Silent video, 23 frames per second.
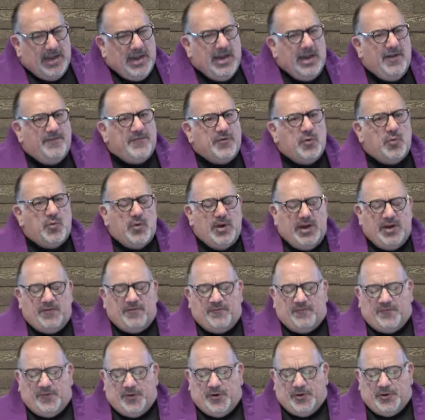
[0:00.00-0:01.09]
If you read
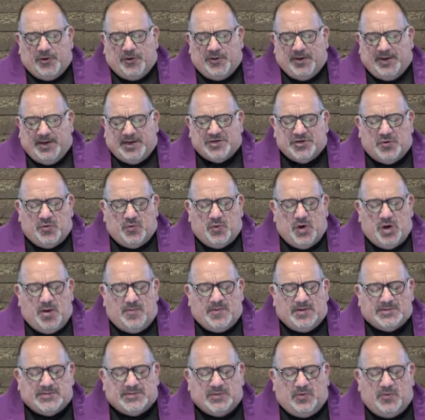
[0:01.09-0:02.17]
further into
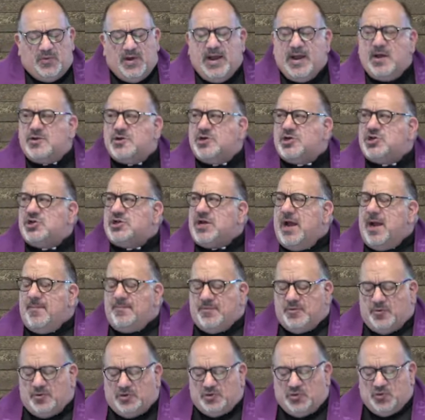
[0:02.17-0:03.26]
Romans around
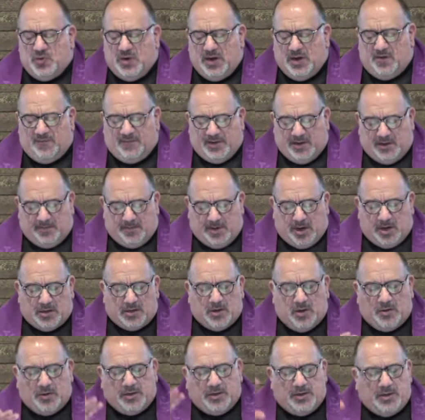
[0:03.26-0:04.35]
chapter 12, and I'm not
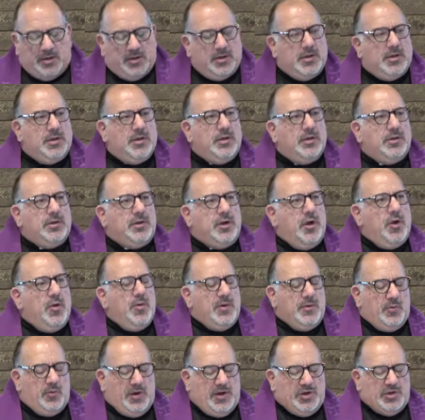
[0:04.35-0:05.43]
going to go
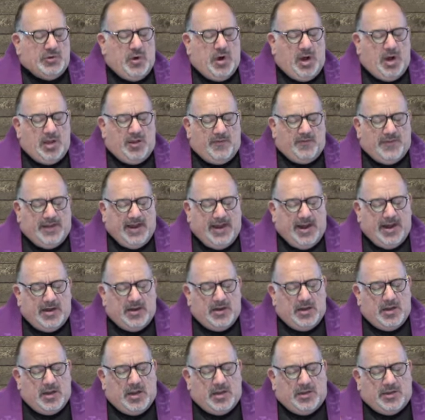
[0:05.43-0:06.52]
and read you all of that,
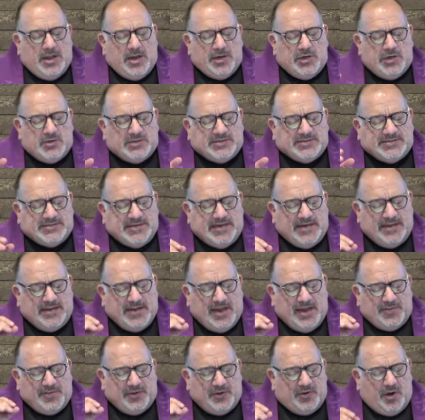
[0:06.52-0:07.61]
that you'll see
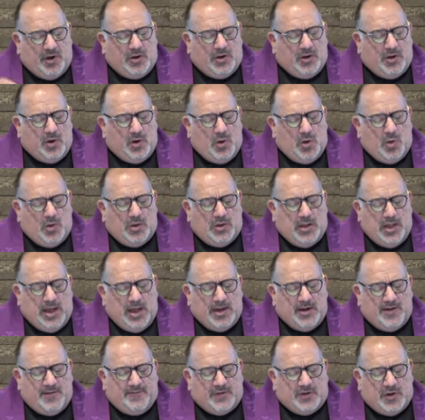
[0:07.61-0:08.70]
that there are a whole
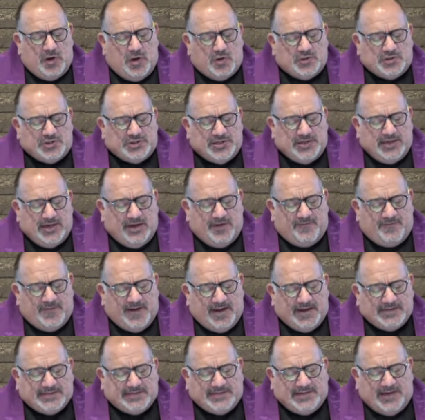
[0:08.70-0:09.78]
lot of coaching
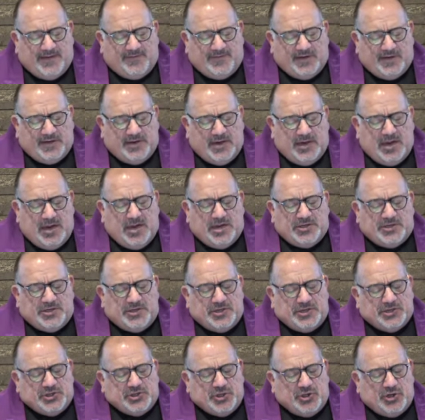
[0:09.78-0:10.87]
advice given to
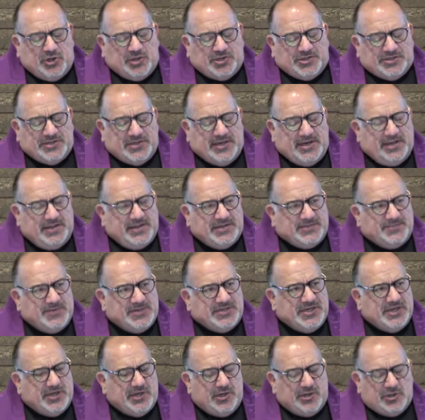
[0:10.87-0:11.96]
the church in this
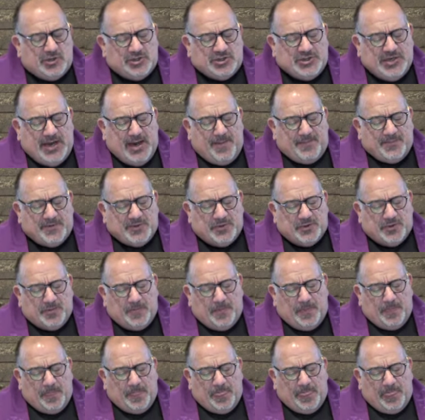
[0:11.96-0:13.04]
particular chapter.
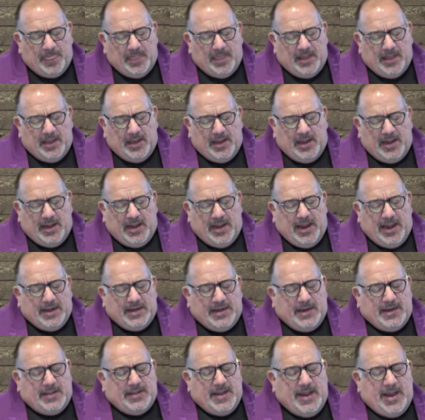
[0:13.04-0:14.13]
And
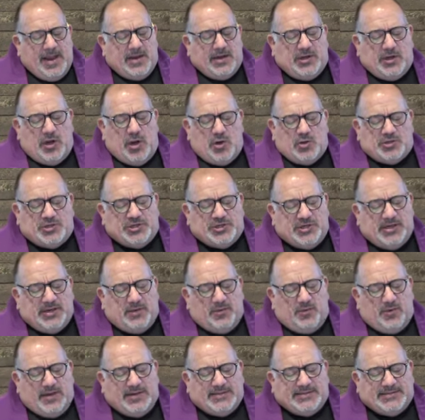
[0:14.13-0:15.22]
in that
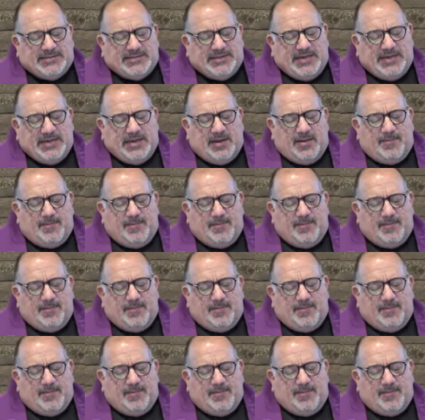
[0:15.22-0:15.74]
coaching, we see a